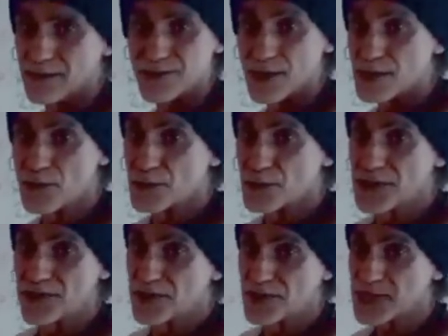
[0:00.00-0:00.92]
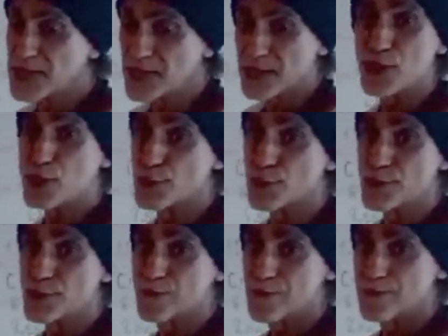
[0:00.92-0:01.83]
So you'll never see the cube.
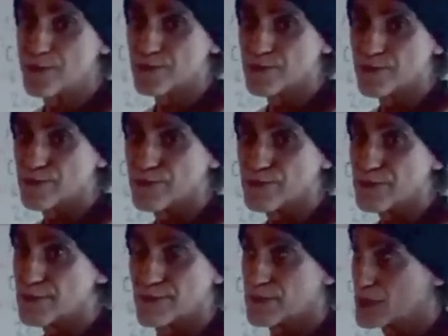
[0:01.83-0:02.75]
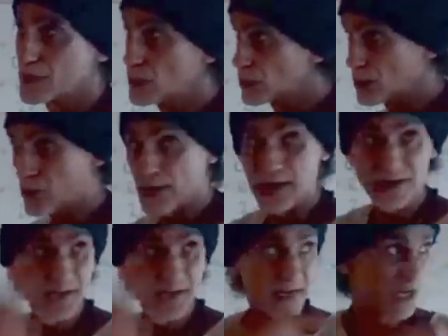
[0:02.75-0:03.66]
You look around
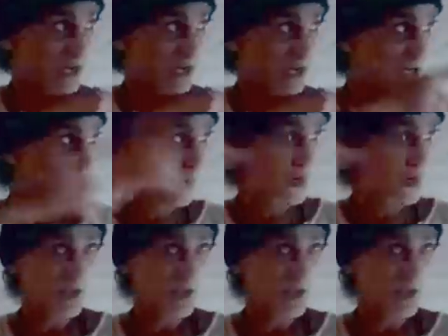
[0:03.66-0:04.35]
in nature, you won't